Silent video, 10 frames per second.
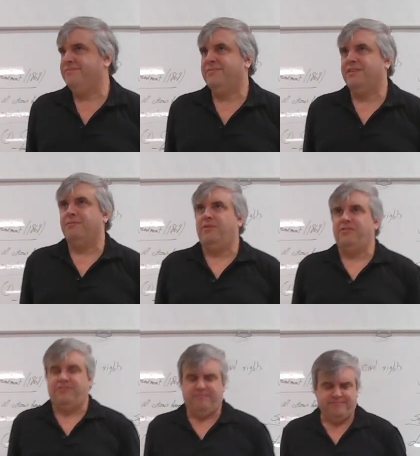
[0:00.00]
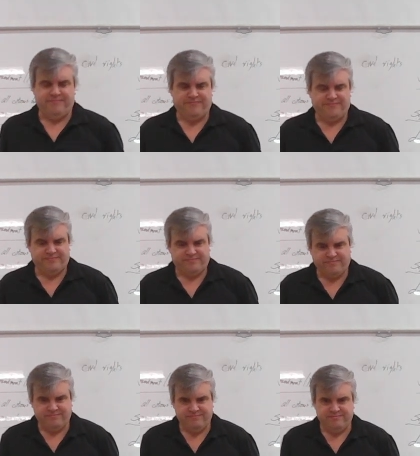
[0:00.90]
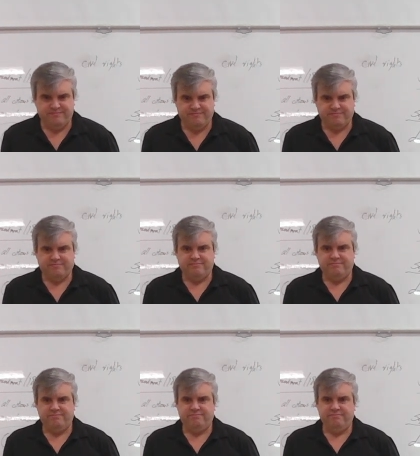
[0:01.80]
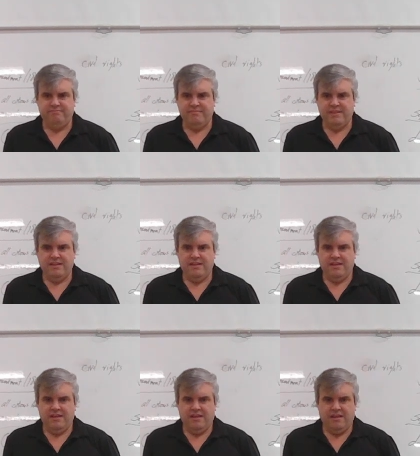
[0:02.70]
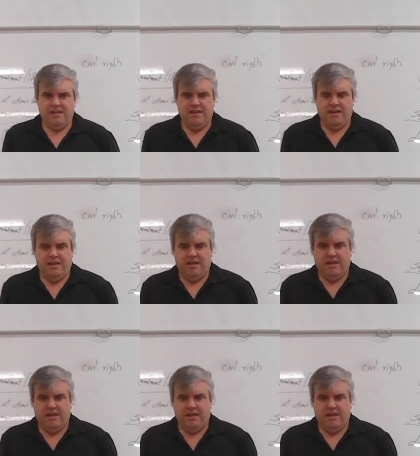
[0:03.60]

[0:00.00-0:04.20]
[no speech]